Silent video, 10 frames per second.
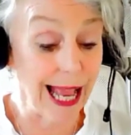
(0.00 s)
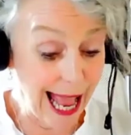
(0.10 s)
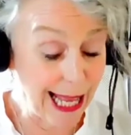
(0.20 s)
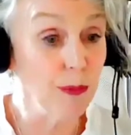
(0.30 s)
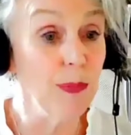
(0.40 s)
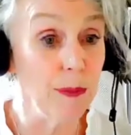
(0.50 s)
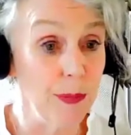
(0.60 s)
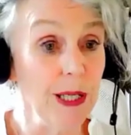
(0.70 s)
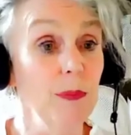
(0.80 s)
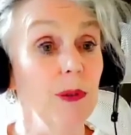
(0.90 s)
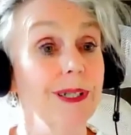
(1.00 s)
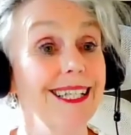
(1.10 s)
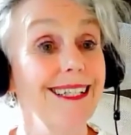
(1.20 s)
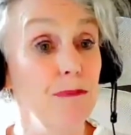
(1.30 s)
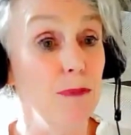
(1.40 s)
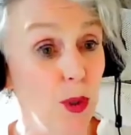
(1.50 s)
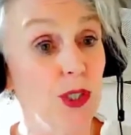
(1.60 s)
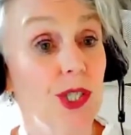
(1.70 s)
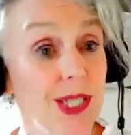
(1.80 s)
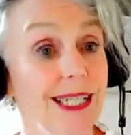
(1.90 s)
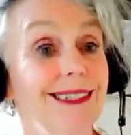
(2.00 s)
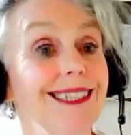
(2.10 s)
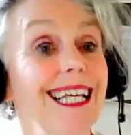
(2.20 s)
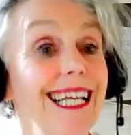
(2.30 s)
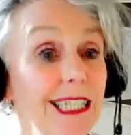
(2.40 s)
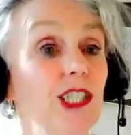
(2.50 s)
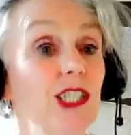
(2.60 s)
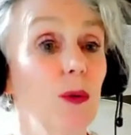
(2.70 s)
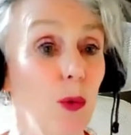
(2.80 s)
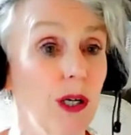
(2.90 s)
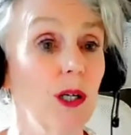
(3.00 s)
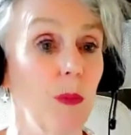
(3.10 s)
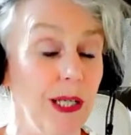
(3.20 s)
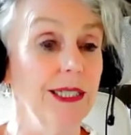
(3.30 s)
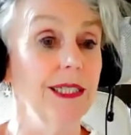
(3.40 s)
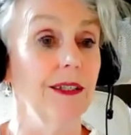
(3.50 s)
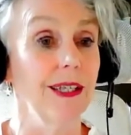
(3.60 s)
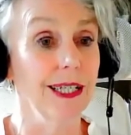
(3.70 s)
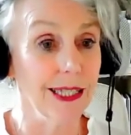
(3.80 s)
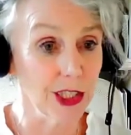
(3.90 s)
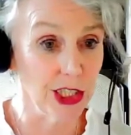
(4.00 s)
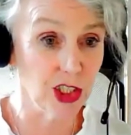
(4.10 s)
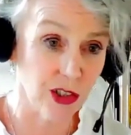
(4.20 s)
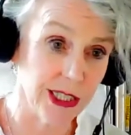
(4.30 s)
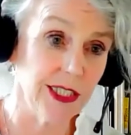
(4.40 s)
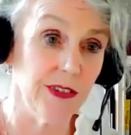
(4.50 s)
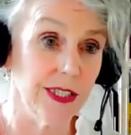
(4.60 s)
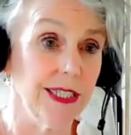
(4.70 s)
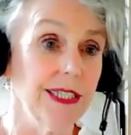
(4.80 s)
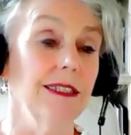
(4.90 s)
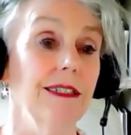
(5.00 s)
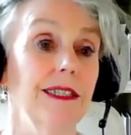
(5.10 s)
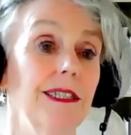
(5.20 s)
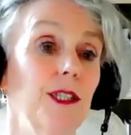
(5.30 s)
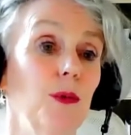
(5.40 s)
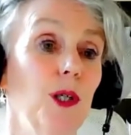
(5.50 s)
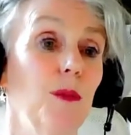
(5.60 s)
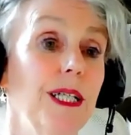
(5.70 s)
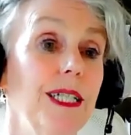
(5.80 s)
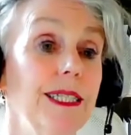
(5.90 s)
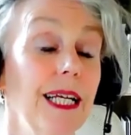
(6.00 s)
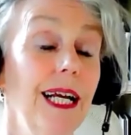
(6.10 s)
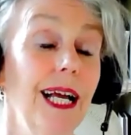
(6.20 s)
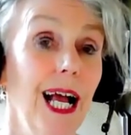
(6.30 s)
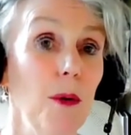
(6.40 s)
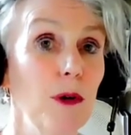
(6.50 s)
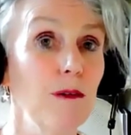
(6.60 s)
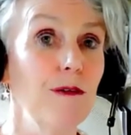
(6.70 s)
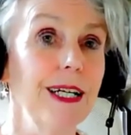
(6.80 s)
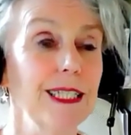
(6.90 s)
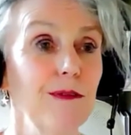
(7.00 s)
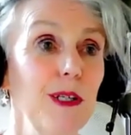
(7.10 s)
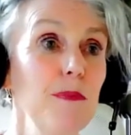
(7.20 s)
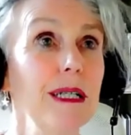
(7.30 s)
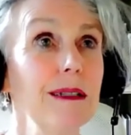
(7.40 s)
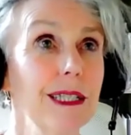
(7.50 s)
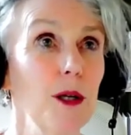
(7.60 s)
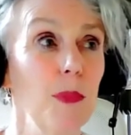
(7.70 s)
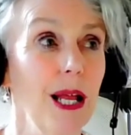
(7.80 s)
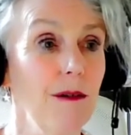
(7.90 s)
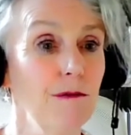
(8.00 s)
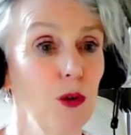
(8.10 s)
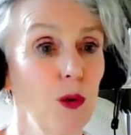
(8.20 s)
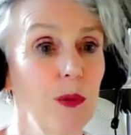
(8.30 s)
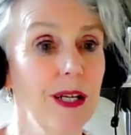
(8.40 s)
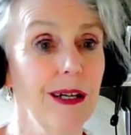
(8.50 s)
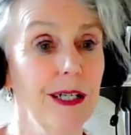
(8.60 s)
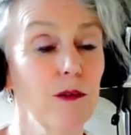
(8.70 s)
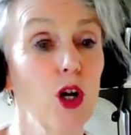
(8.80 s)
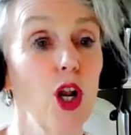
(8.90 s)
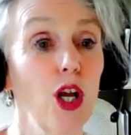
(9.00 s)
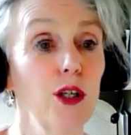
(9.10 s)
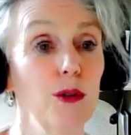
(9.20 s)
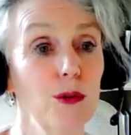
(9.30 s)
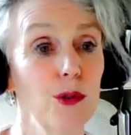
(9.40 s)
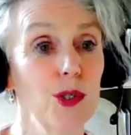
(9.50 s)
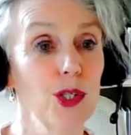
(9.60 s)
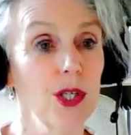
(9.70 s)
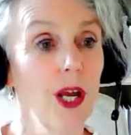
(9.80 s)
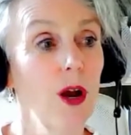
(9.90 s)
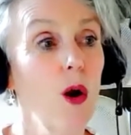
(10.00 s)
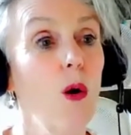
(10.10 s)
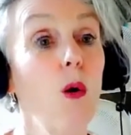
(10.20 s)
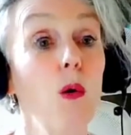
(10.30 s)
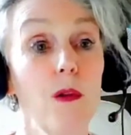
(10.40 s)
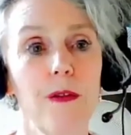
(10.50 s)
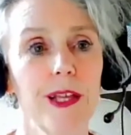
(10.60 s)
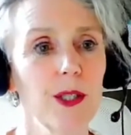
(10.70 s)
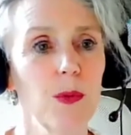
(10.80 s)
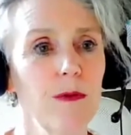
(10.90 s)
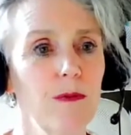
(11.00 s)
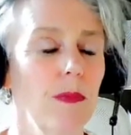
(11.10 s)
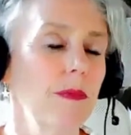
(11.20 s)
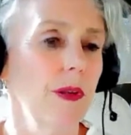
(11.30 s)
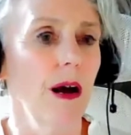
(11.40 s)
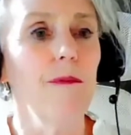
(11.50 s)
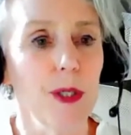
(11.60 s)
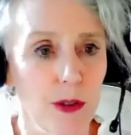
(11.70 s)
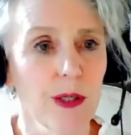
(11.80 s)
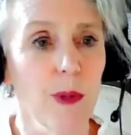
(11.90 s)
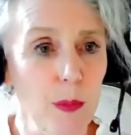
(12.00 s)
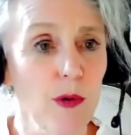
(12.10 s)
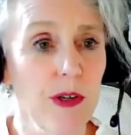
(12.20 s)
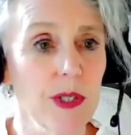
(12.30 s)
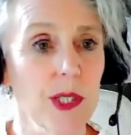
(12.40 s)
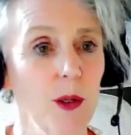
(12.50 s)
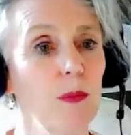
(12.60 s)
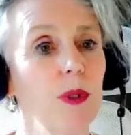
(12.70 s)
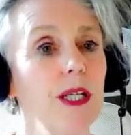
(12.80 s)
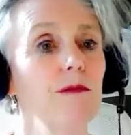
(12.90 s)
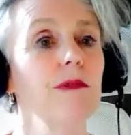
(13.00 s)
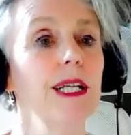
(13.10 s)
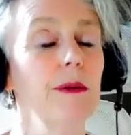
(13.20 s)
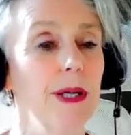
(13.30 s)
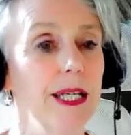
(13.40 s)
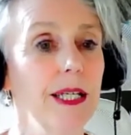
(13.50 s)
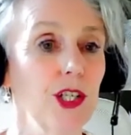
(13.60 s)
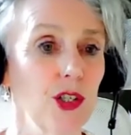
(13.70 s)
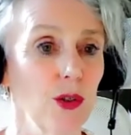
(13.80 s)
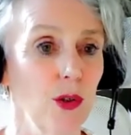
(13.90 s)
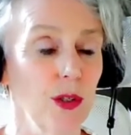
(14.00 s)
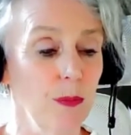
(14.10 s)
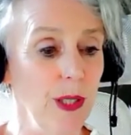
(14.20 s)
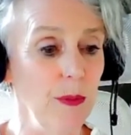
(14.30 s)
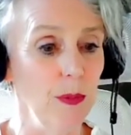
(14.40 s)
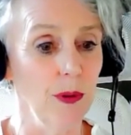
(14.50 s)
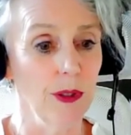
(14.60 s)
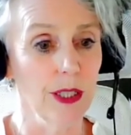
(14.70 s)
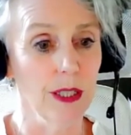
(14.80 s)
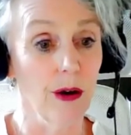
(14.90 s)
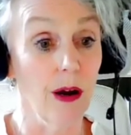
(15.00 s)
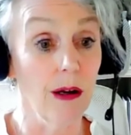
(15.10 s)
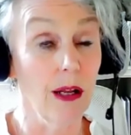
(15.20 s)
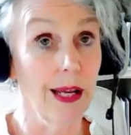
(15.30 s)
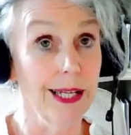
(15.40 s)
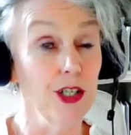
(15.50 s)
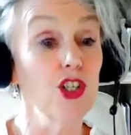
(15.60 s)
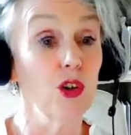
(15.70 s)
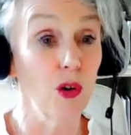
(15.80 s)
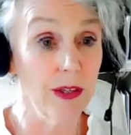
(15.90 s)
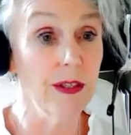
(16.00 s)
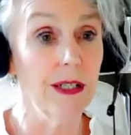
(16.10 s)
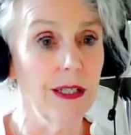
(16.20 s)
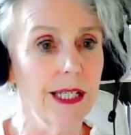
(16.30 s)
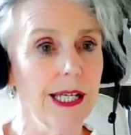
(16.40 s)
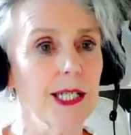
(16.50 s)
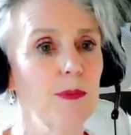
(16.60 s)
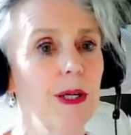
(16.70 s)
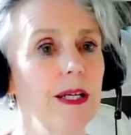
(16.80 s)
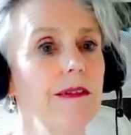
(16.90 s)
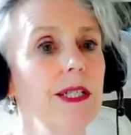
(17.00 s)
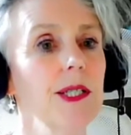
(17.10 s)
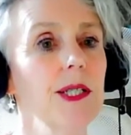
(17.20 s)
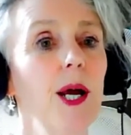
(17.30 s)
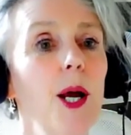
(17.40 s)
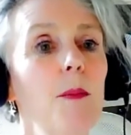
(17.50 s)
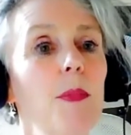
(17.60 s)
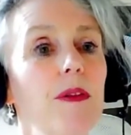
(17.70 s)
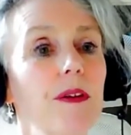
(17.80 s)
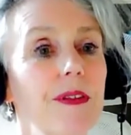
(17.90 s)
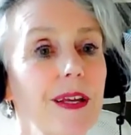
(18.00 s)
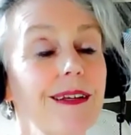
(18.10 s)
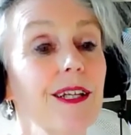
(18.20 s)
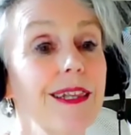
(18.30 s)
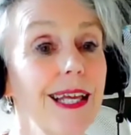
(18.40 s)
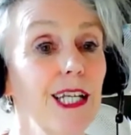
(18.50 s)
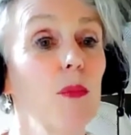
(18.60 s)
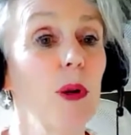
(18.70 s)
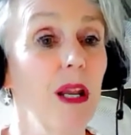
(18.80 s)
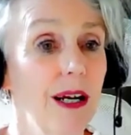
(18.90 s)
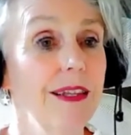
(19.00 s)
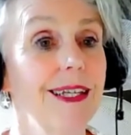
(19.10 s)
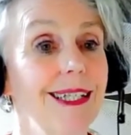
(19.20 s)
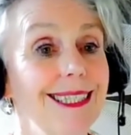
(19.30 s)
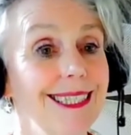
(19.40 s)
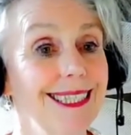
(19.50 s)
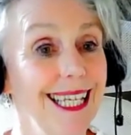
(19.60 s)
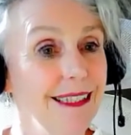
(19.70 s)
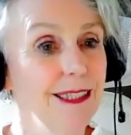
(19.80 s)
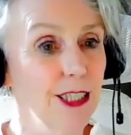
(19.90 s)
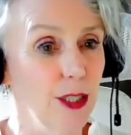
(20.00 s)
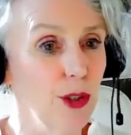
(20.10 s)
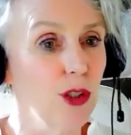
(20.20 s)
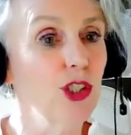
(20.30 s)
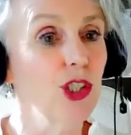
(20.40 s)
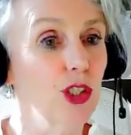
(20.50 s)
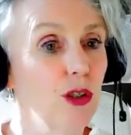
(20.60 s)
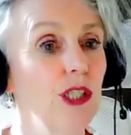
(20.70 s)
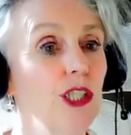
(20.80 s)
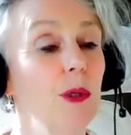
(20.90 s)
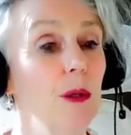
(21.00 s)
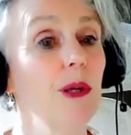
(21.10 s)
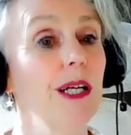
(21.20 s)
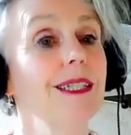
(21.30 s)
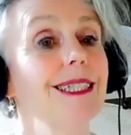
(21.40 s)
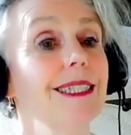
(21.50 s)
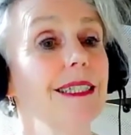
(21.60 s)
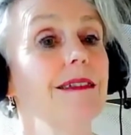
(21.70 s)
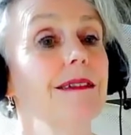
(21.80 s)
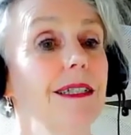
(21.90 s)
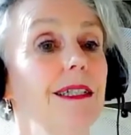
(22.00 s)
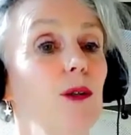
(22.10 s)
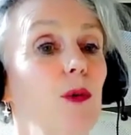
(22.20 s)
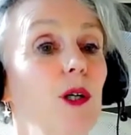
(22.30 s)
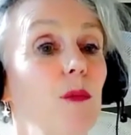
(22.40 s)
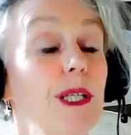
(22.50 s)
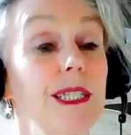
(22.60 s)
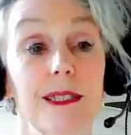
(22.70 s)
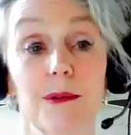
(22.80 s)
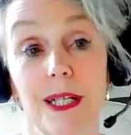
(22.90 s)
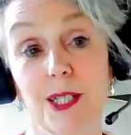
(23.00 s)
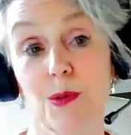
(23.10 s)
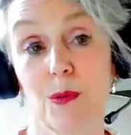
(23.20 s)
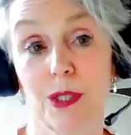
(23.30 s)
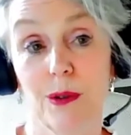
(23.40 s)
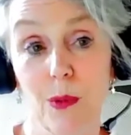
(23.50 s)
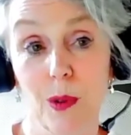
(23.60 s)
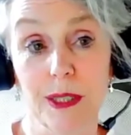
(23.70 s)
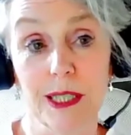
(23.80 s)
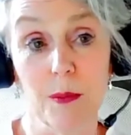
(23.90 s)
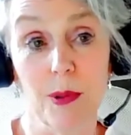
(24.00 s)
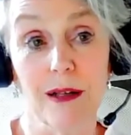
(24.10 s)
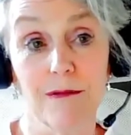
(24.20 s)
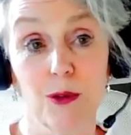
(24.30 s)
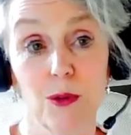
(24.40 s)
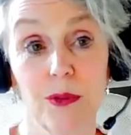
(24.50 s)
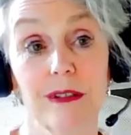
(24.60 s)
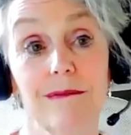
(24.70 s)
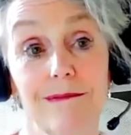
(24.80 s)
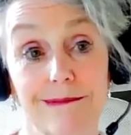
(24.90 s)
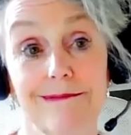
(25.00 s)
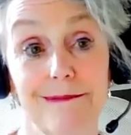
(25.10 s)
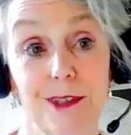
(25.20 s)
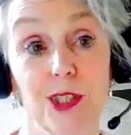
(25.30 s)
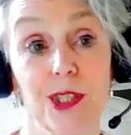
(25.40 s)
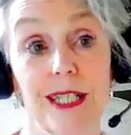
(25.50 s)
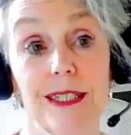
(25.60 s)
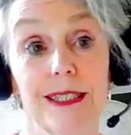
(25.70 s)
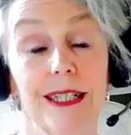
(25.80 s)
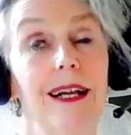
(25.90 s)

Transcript: helping people put skills into the workplace so they can actually transfer their skills into the workplace. And we're effectively building a platform that kind of clones all the things we've that I've been doing in my previous company, really making sure that people, you know, enjoy the learning experience, but that they can then apply their skills. So not just knowledge, but apply their skills in the workplace. And that's what we're doing. We're building a platform that does that